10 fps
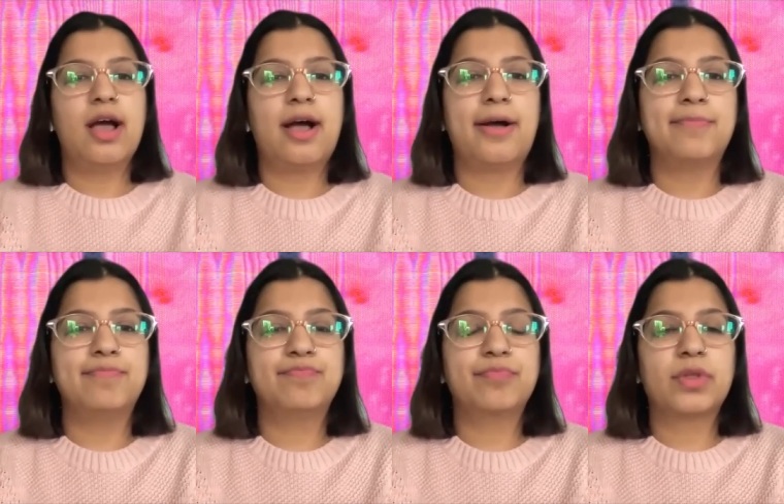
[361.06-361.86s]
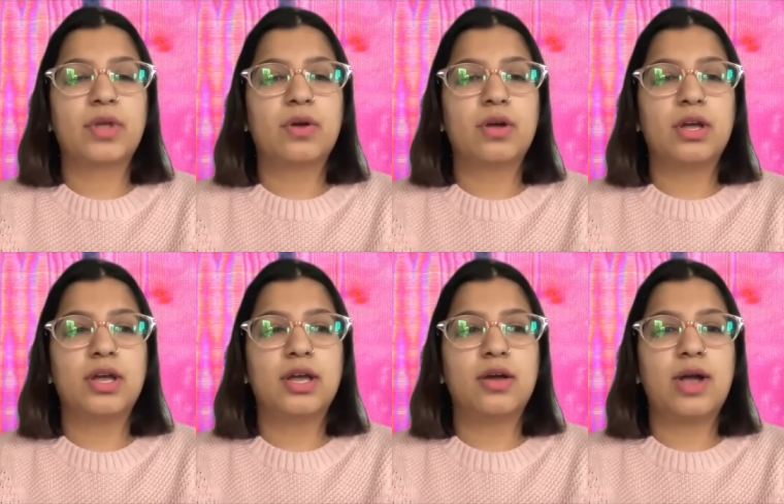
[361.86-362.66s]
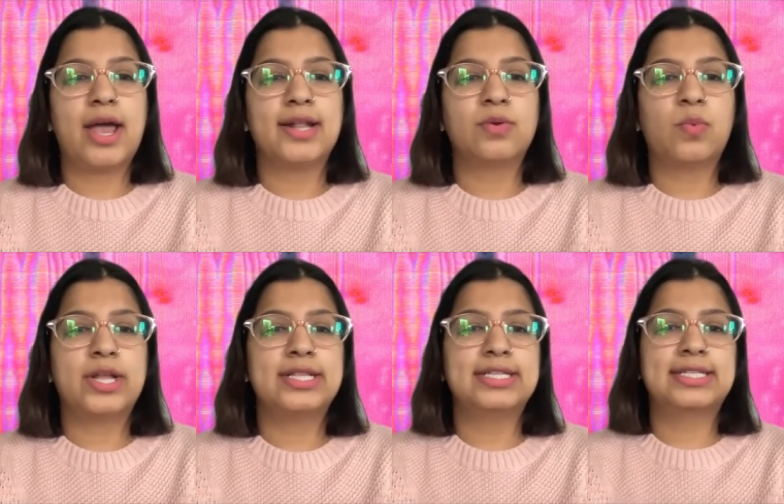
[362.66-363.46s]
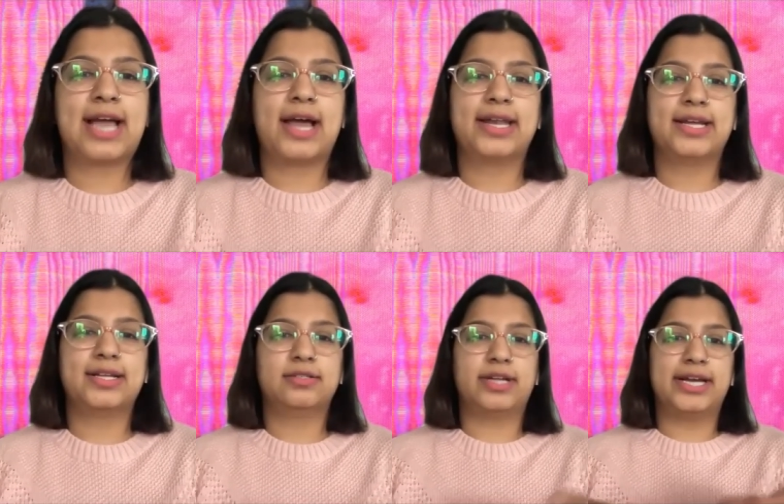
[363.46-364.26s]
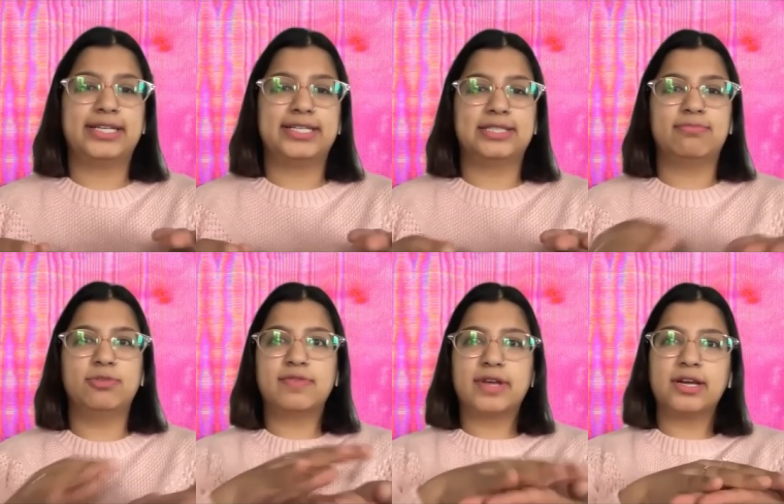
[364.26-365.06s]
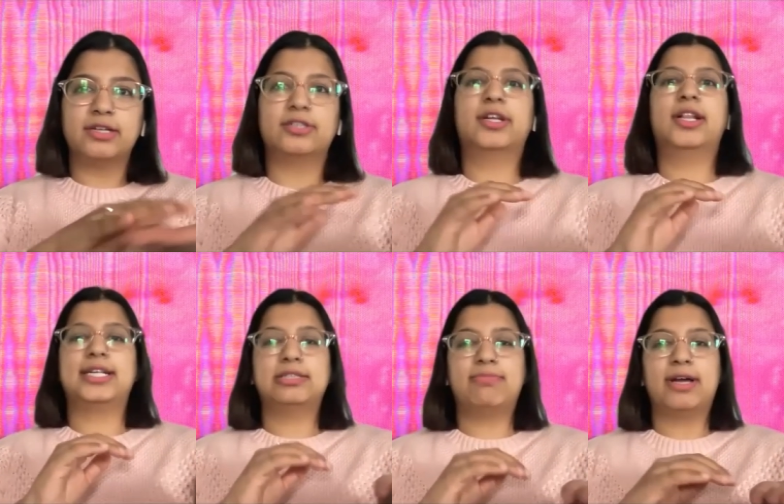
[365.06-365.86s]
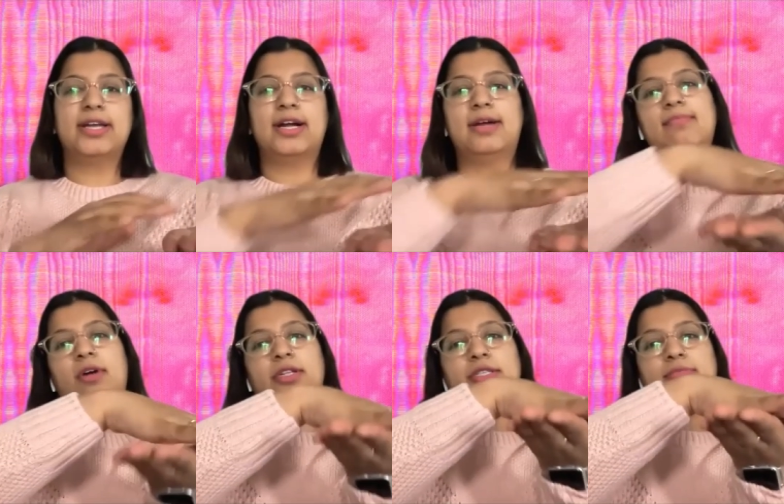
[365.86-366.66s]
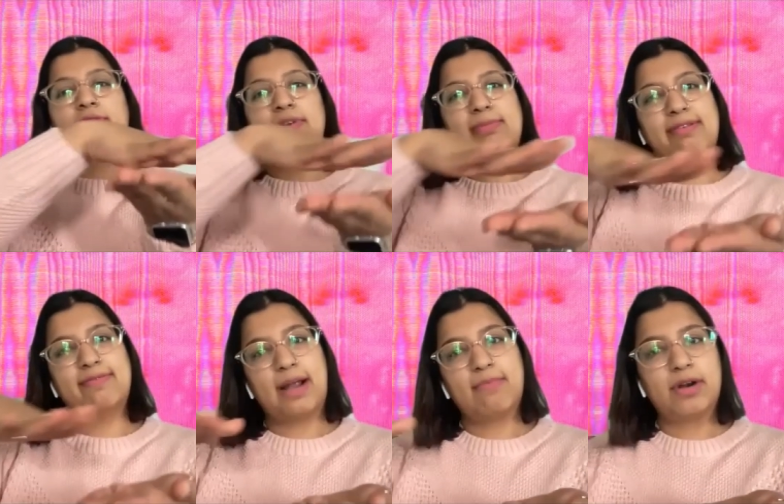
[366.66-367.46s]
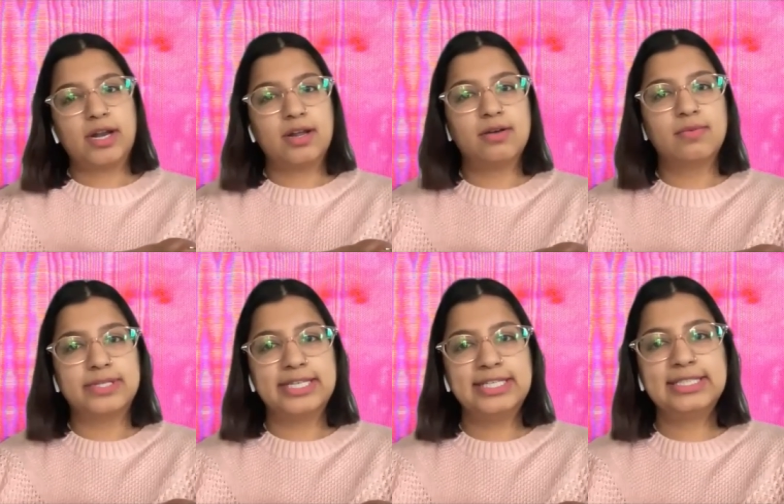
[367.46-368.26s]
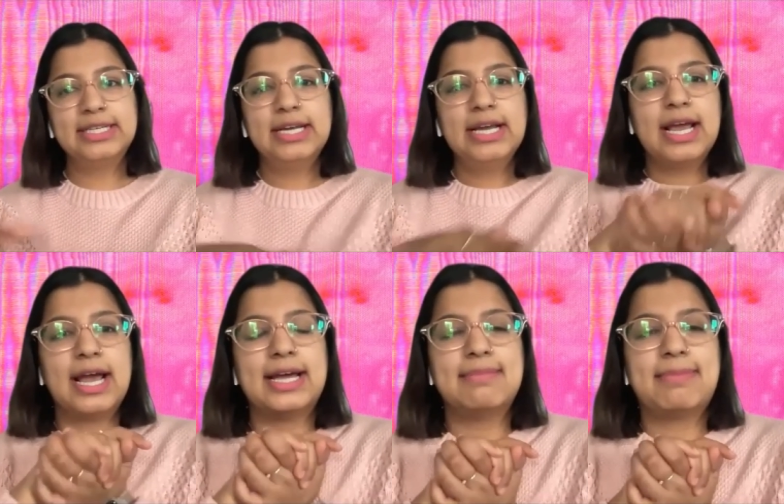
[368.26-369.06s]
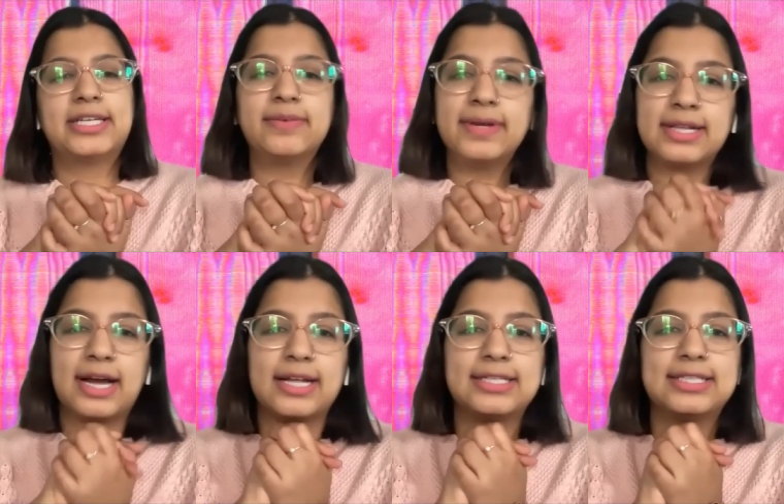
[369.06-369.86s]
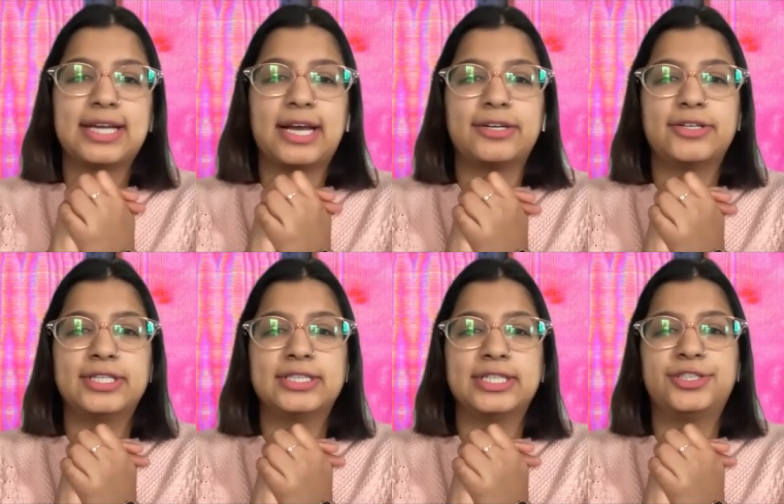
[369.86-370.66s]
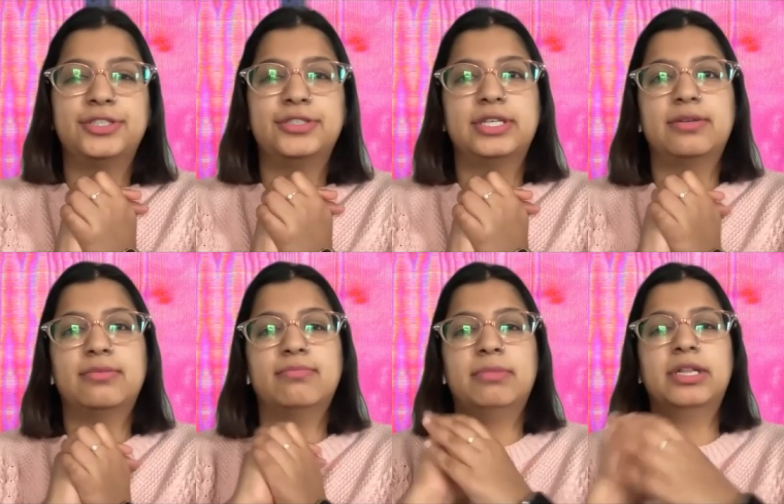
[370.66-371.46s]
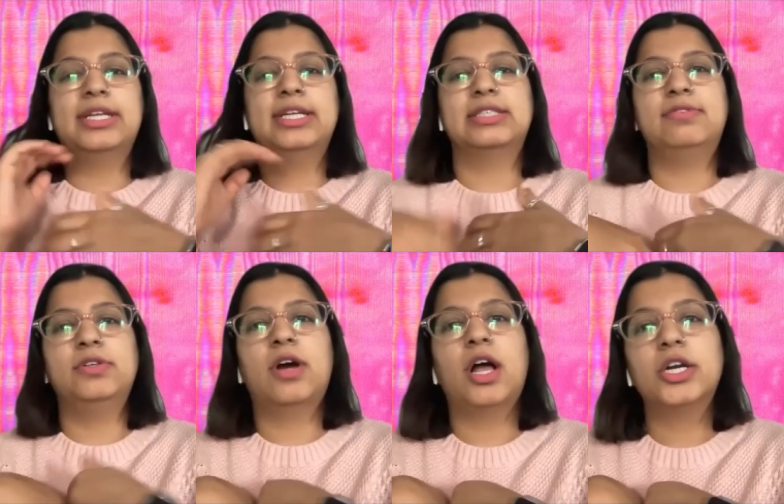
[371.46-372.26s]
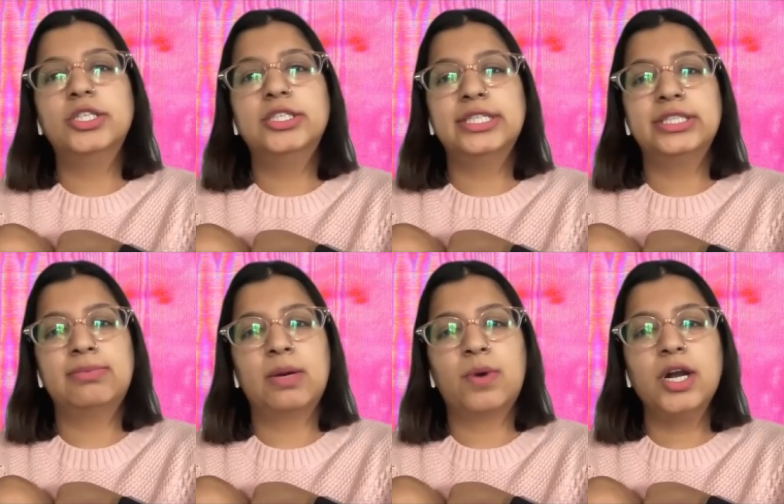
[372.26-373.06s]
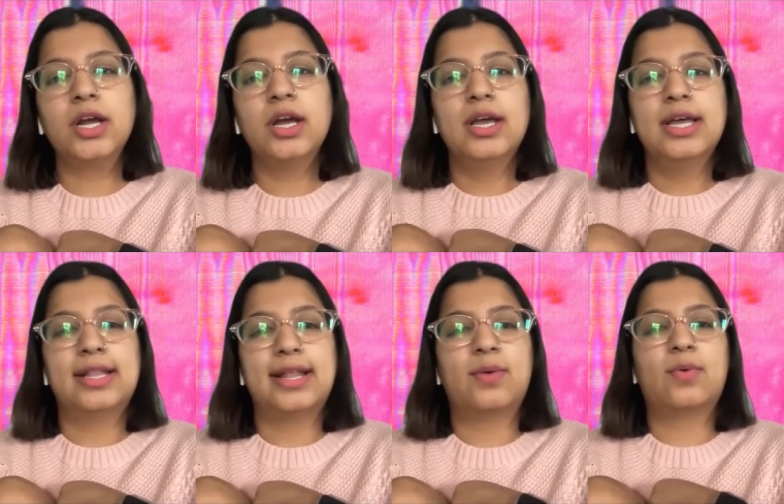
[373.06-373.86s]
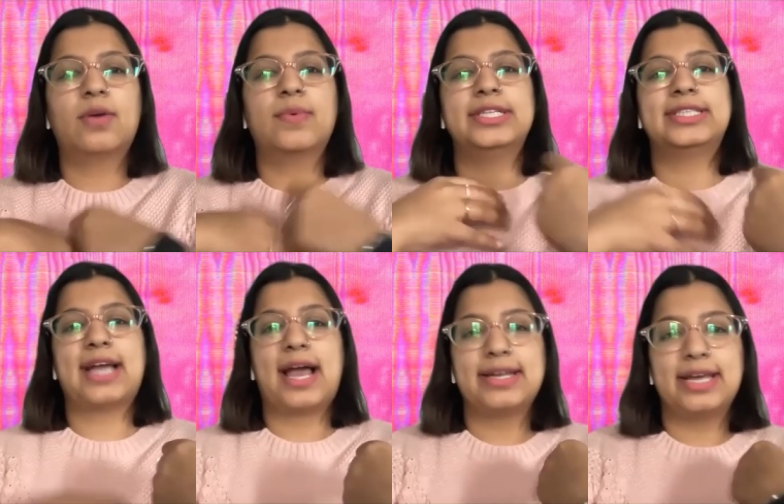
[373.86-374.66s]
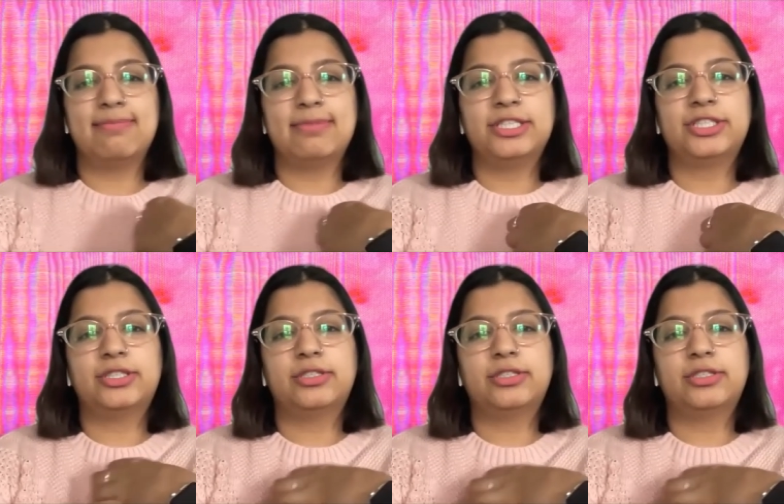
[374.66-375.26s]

And when the scanning light is moving under the glass bed, I'm also moving my fabric with it. And by doing that, the scanner is introducing millions of new colors into my work. Then I work with the scanned image